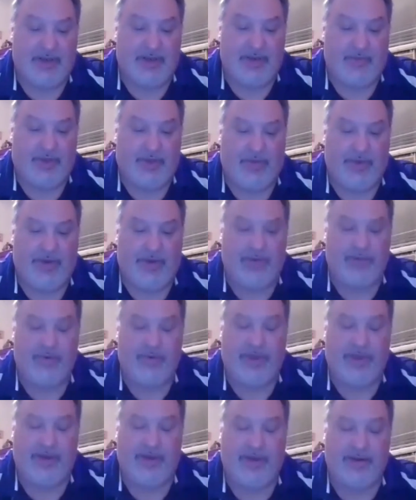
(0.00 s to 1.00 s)

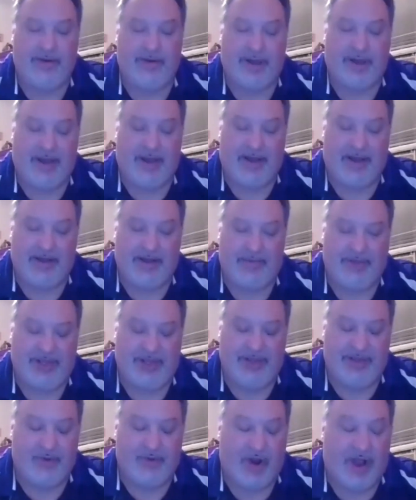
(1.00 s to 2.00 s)
we
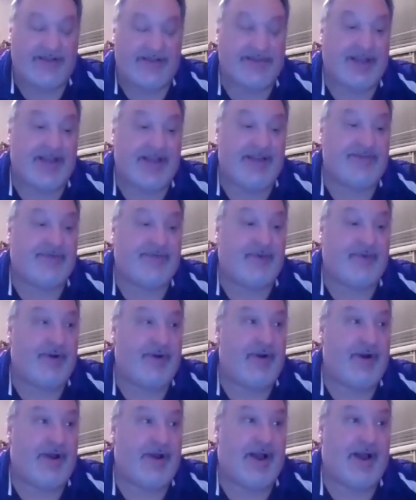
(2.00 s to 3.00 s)
completed the process
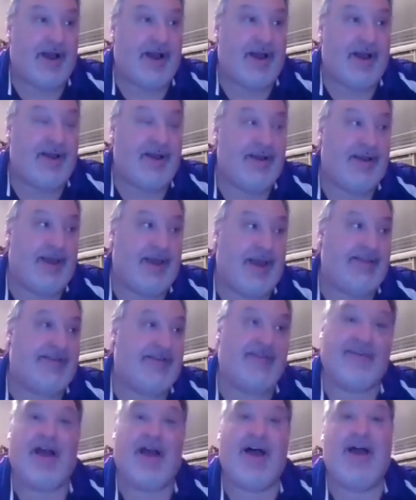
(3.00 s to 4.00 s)
for
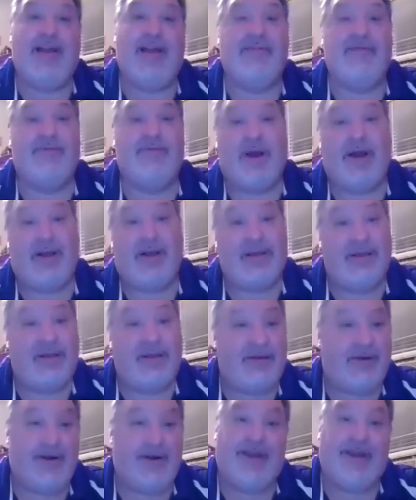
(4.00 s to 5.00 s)
SSI as well,
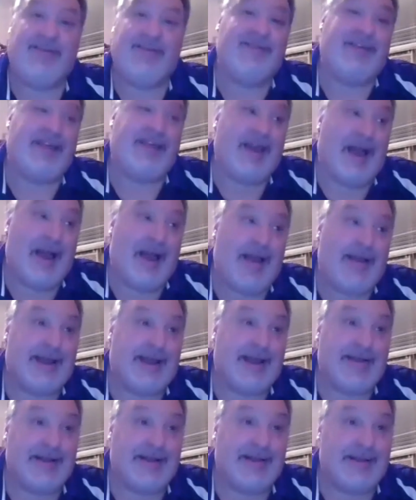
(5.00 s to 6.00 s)
or SSDI
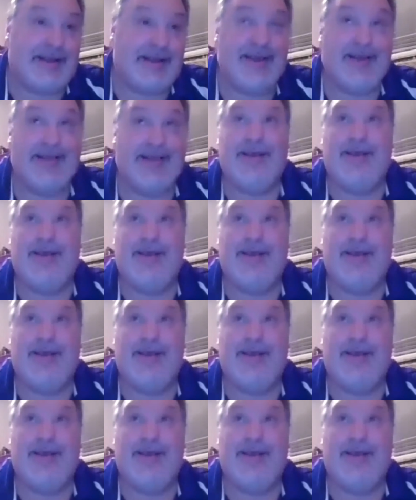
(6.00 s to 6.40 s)
technically,